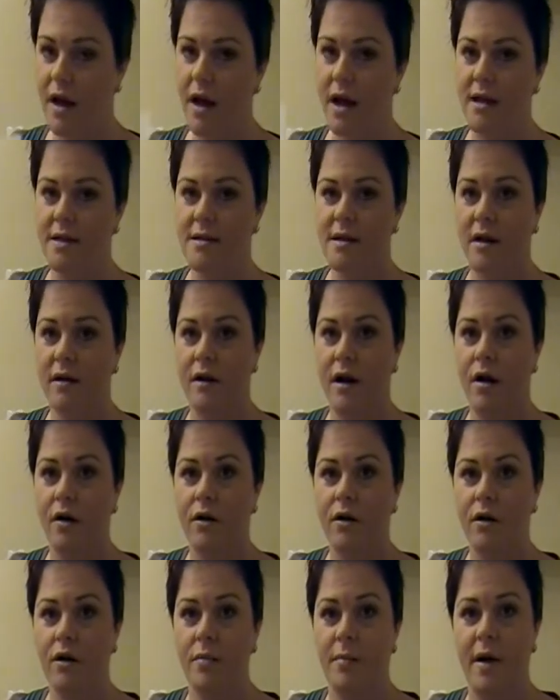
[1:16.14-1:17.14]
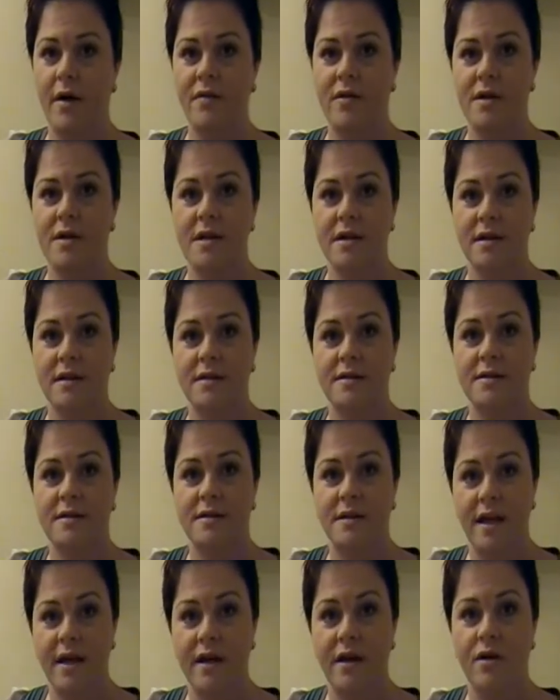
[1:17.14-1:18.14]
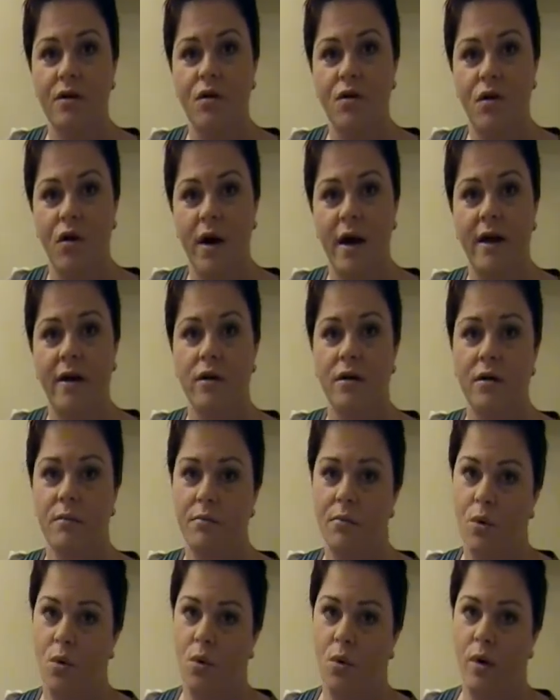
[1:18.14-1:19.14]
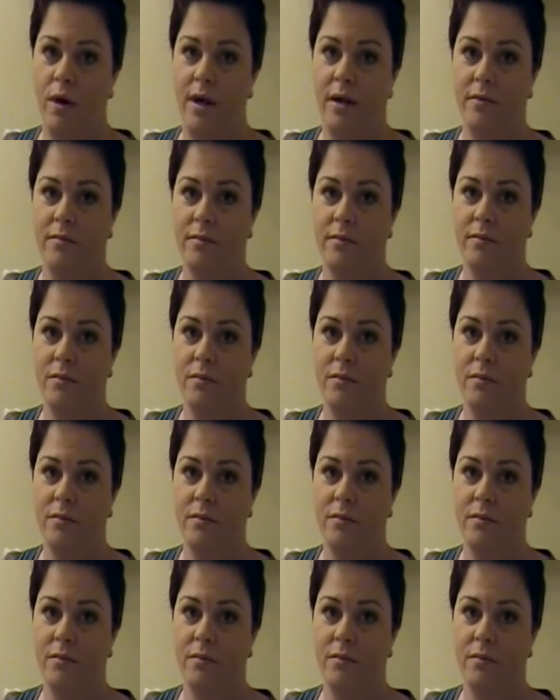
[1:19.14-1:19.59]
I saw an article about this little second grader boy.